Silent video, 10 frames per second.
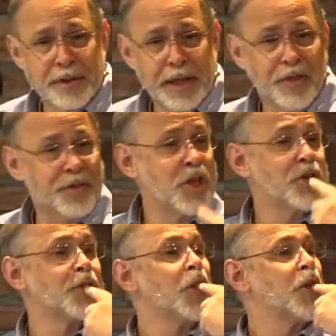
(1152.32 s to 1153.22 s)
I thought this
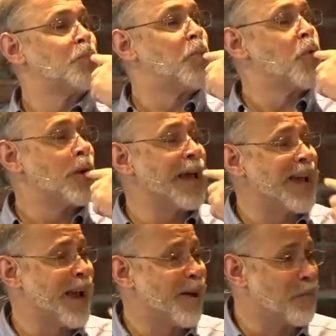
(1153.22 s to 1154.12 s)
is the only portal I
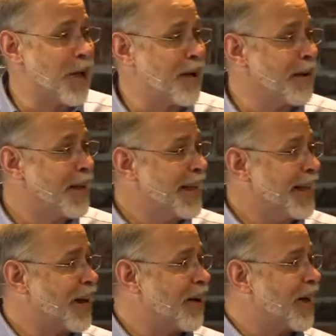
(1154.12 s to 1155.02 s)
cared about.
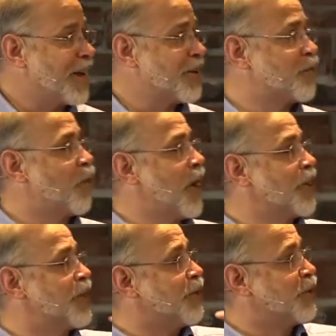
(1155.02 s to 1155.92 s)
You know, I just
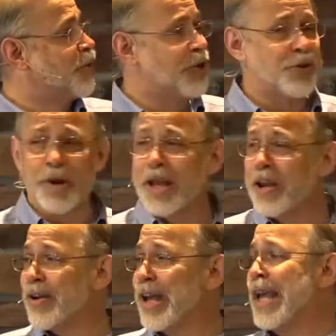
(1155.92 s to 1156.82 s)
wanted to, to
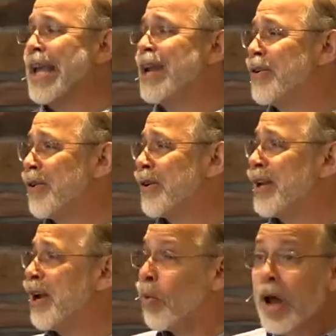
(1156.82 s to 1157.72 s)
drink or to eat or, you
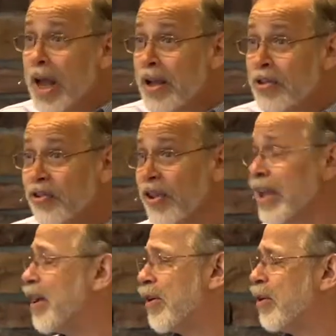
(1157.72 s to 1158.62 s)
know, what I could
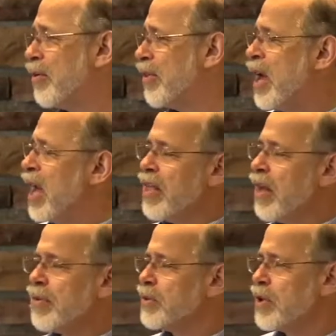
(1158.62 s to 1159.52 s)
see or
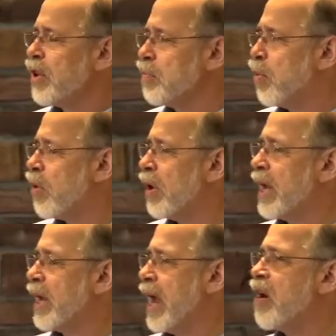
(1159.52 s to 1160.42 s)
that was the only portal
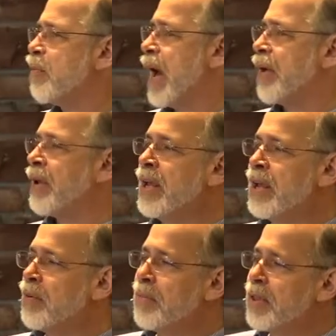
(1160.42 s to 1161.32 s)
I cared about.
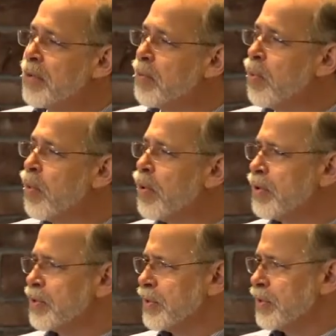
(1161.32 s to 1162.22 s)
But there were
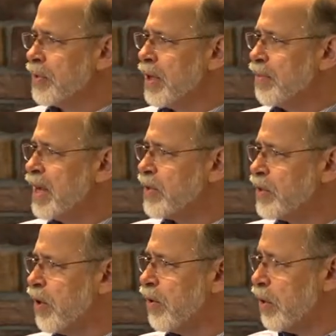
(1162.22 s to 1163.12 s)
portals in my
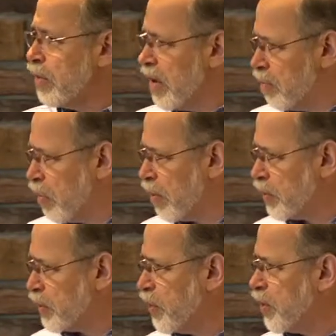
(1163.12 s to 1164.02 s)
soul. You have
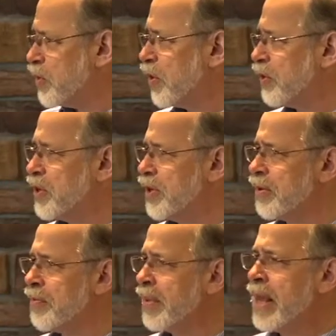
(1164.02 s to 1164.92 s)
portals in your soul
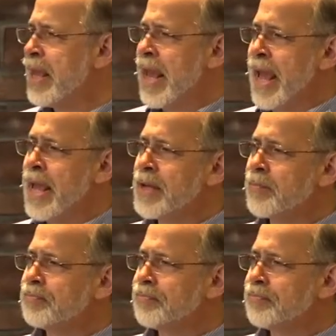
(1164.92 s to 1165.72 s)
too. And